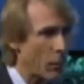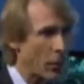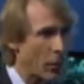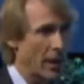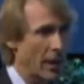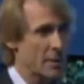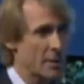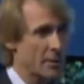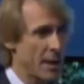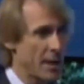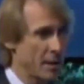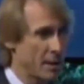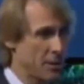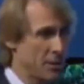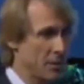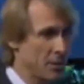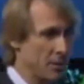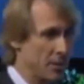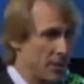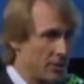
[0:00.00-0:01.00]
Bay was
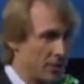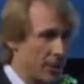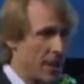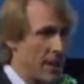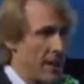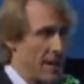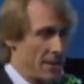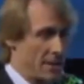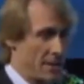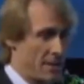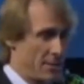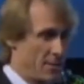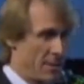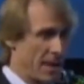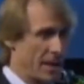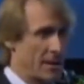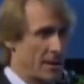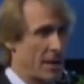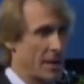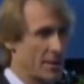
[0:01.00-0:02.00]
giving a speech
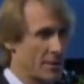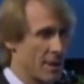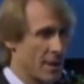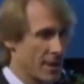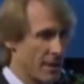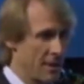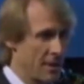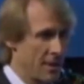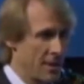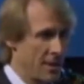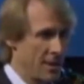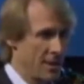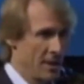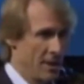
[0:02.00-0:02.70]
when suddenly